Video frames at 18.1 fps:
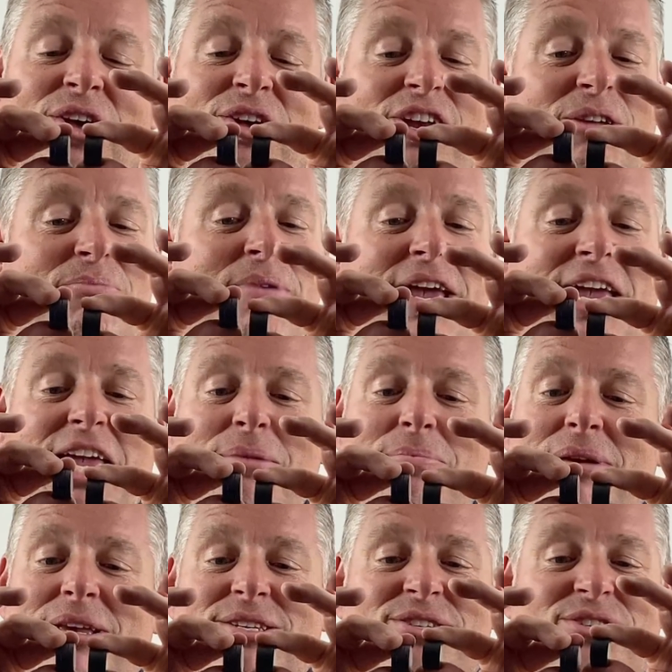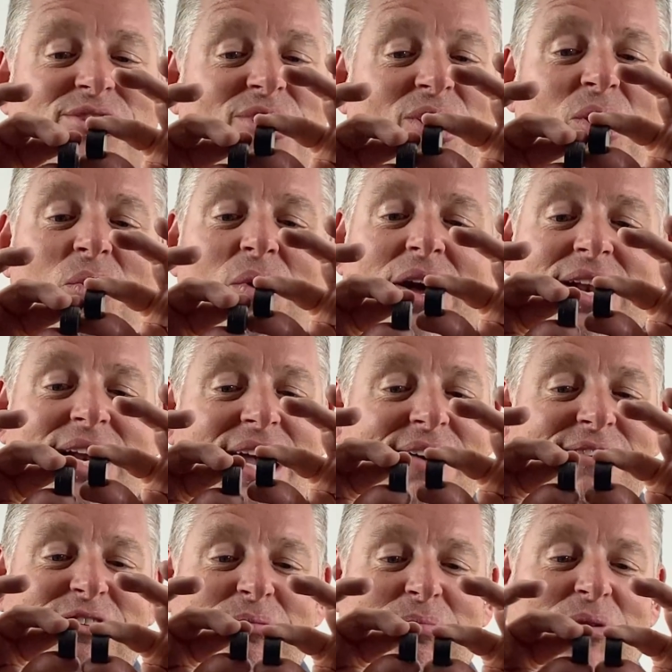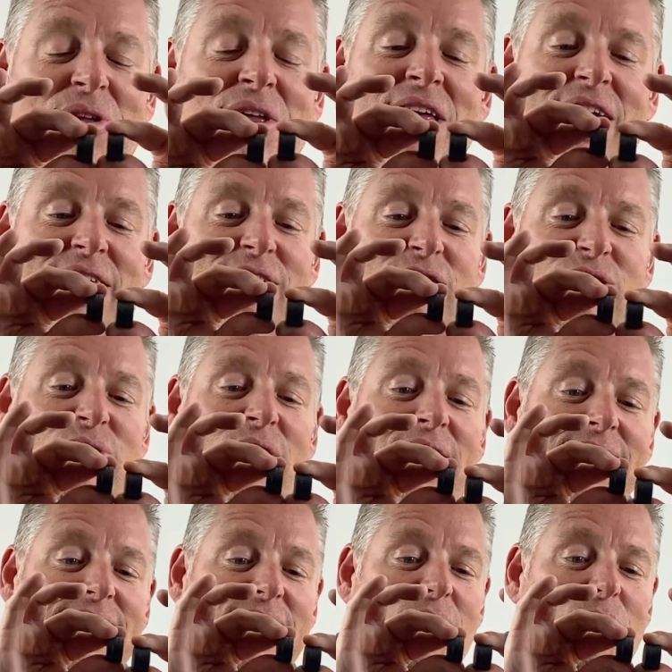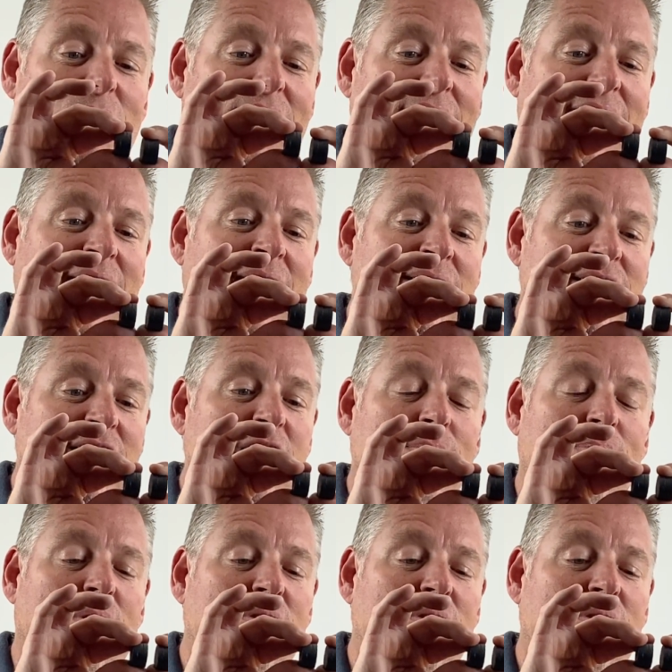You're making me so uncomfortable. And they're trying to get away. The other